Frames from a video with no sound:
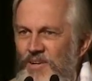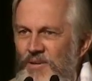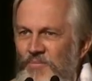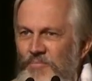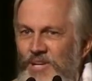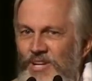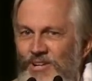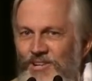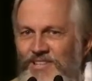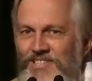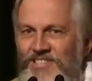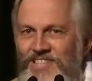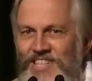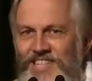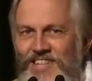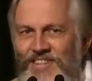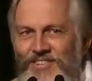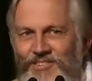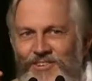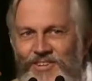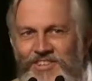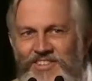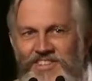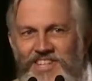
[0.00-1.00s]
Because he
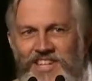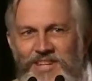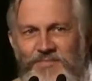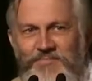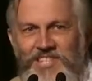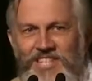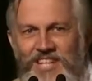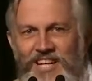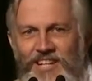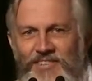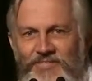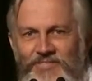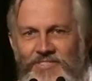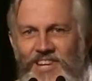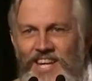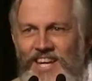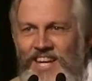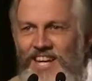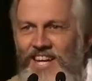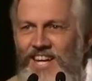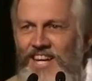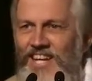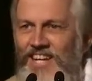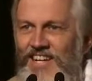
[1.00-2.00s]
thought in
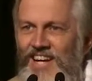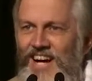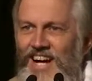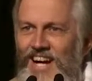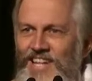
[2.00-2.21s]
himself, hey,